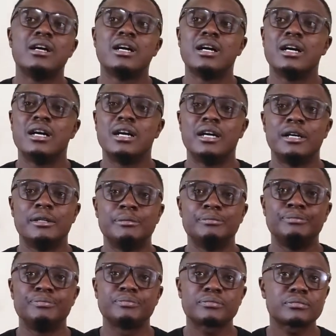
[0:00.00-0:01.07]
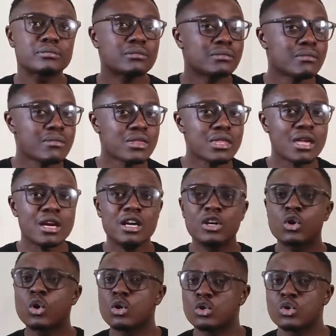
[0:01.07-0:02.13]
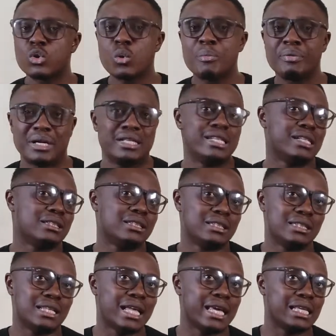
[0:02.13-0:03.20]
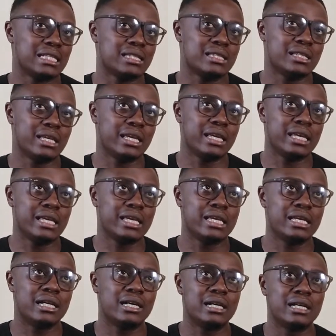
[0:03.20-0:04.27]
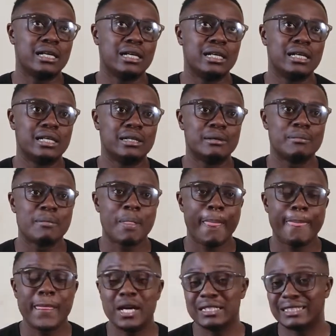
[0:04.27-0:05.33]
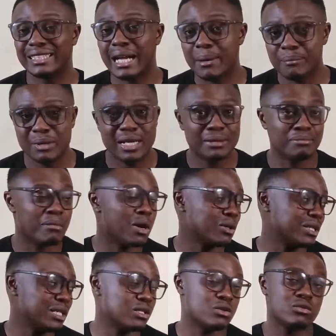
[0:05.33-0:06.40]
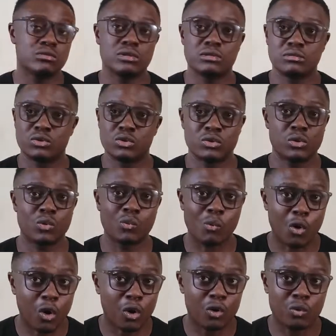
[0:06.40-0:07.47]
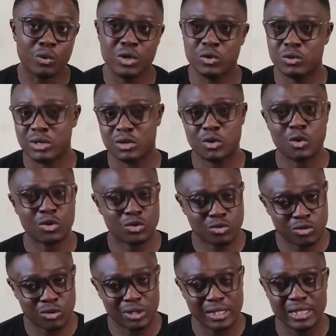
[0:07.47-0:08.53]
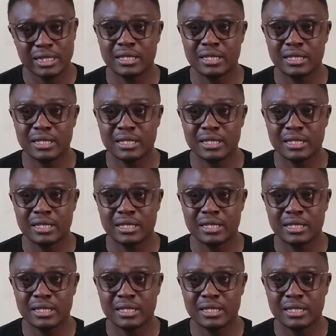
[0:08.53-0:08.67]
a control panel, like say a tablet mounted to the wall where you can control it,